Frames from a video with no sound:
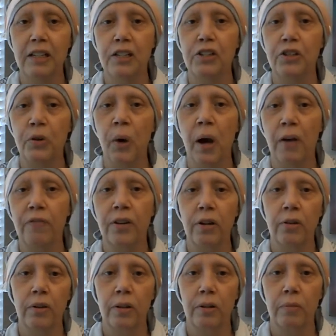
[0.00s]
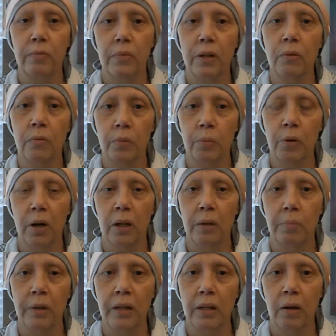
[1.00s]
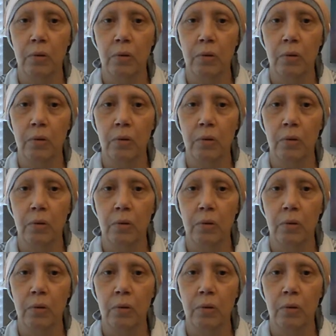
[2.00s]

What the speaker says: so I figured it would probably be